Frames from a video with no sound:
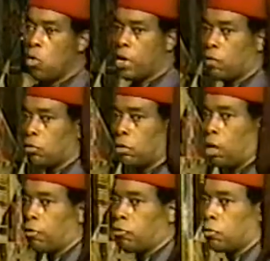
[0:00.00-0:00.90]
going out to
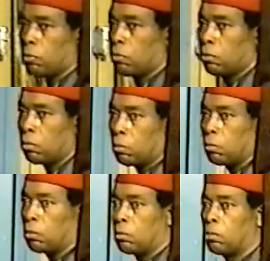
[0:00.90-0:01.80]
lunch.
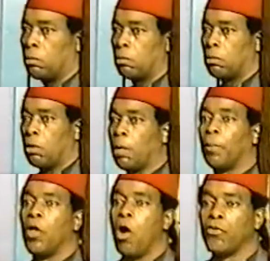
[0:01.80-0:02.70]
And it
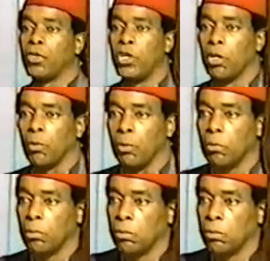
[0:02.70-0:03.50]
belongs to you.